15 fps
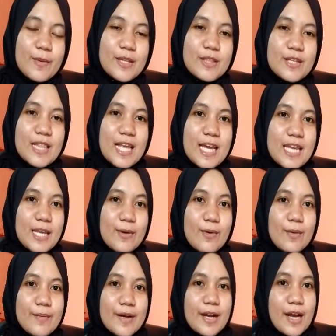warahmatullahi
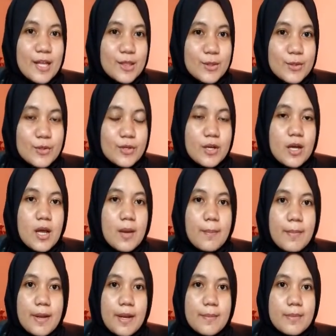wabarakatuh.
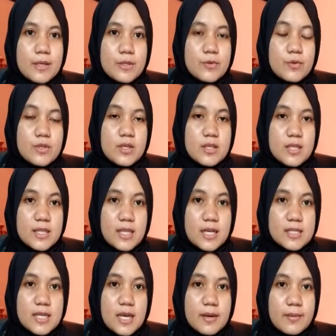My name is Suci
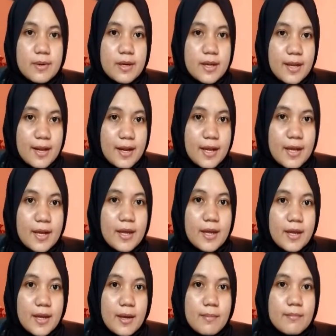Citrasari Mardiana.
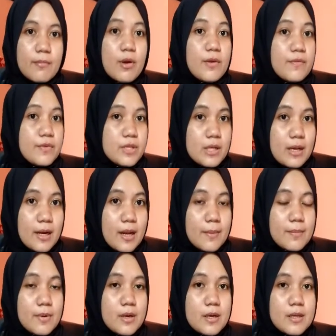My official
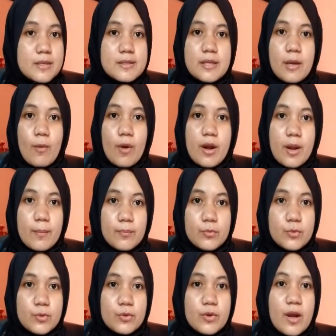number is
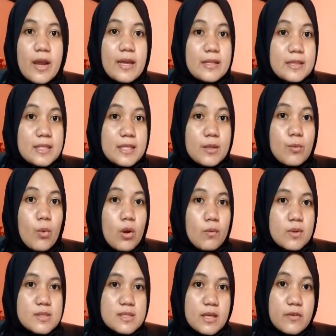
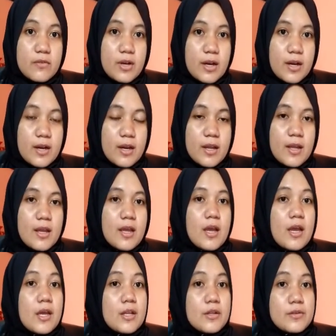A1M2-18117.
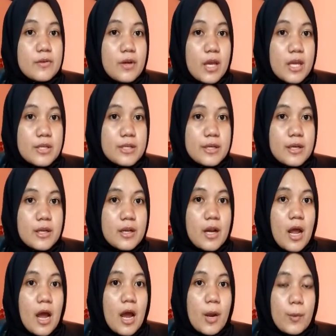In this occasion,
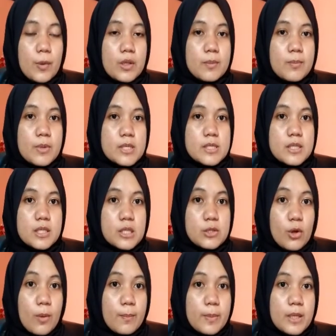I will present the
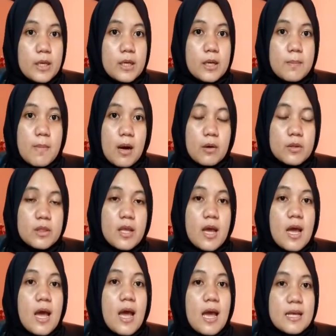topic about
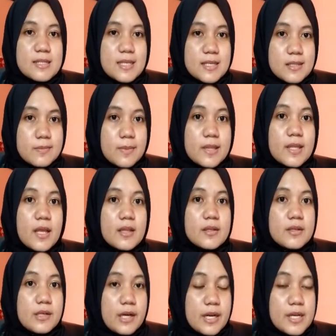assessment and
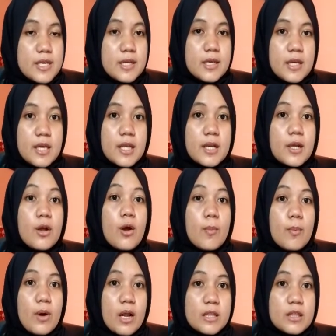grading in
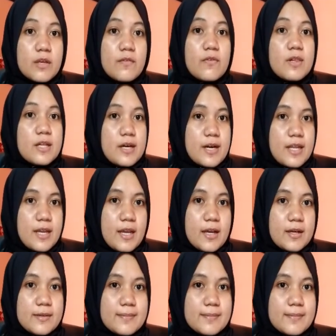cooperative learning.